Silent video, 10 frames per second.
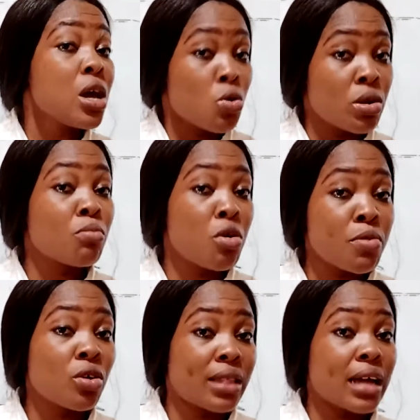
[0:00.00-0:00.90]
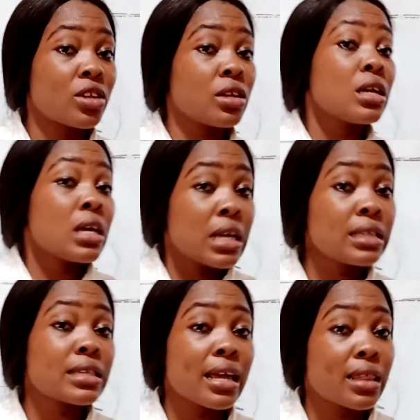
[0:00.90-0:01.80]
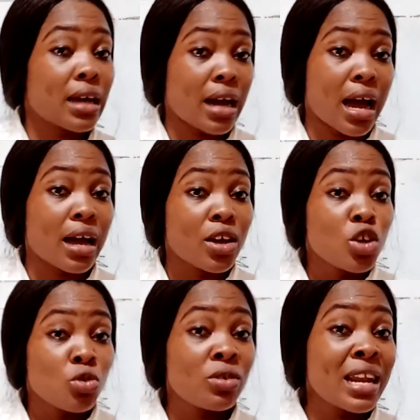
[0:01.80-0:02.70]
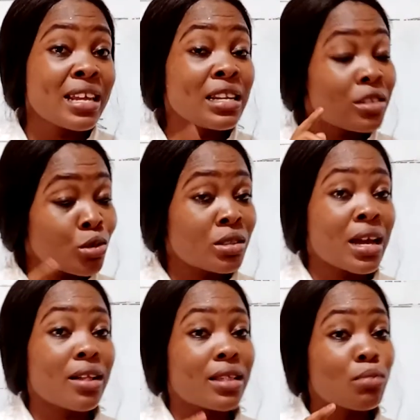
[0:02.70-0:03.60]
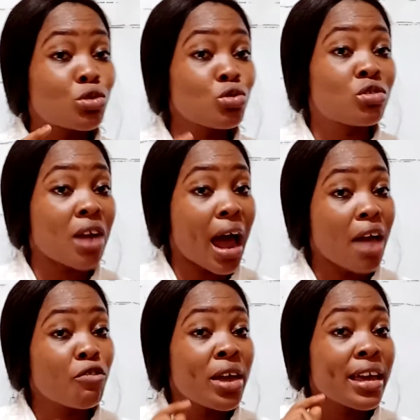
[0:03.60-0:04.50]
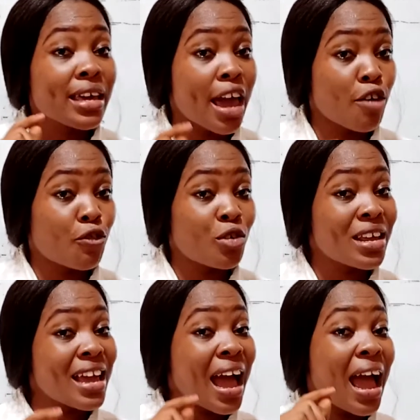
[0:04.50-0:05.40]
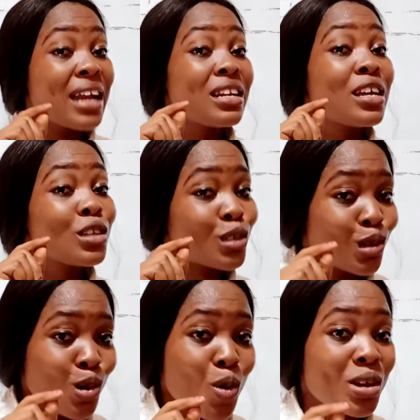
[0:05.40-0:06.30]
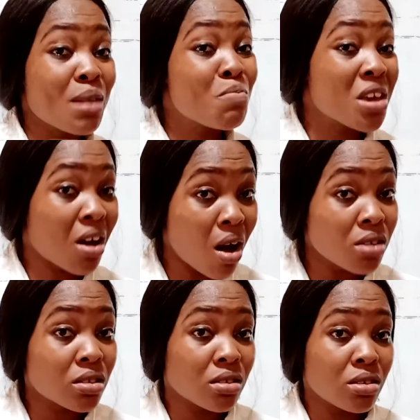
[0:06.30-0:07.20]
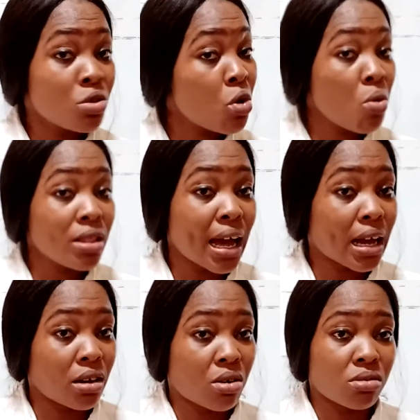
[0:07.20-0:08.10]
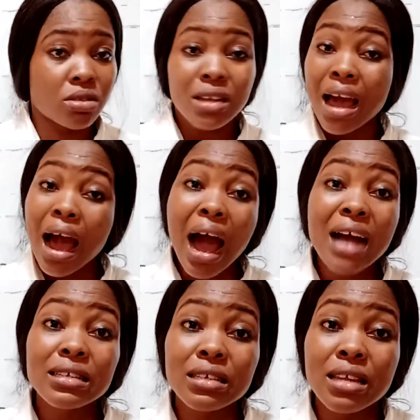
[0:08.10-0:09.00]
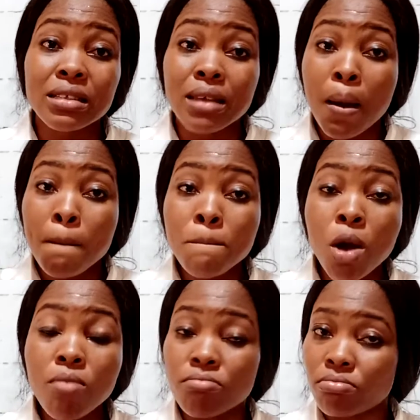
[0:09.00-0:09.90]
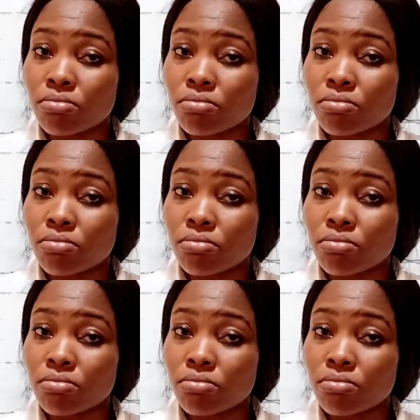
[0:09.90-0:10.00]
with mommy or daddy inside the car, you need to tell them to drive carefully and slowly, because you know what that can cause? Accident. Boom!